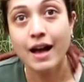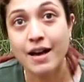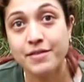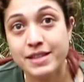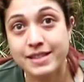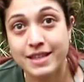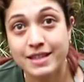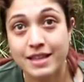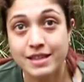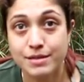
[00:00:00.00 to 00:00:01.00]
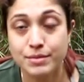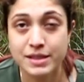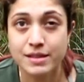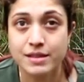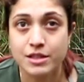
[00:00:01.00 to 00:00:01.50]
Having said that, these
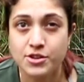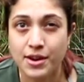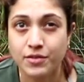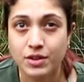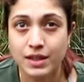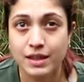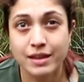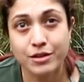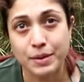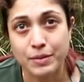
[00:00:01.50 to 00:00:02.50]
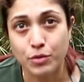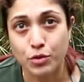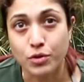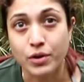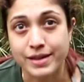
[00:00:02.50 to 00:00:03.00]
mixes are generally a little bit
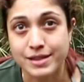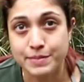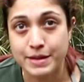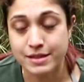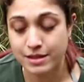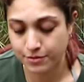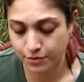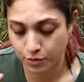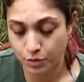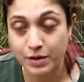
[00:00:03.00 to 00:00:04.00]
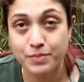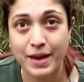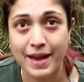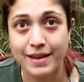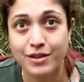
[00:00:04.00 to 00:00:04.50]
more expensive. For one
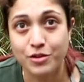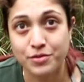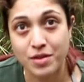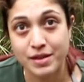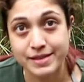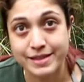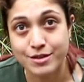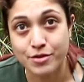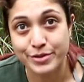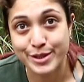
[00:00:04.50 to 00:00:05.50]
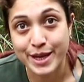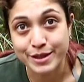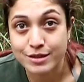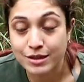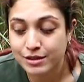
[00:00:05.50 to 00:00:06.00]
bag of this, it's over
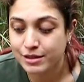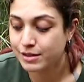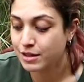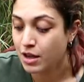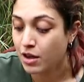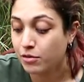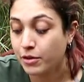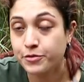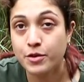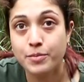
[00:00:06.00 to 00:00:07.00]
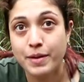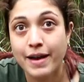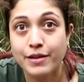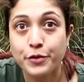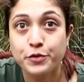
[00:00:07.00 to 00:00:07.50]
$10, while for a
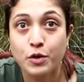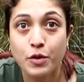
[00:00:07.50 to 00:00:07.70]
bag of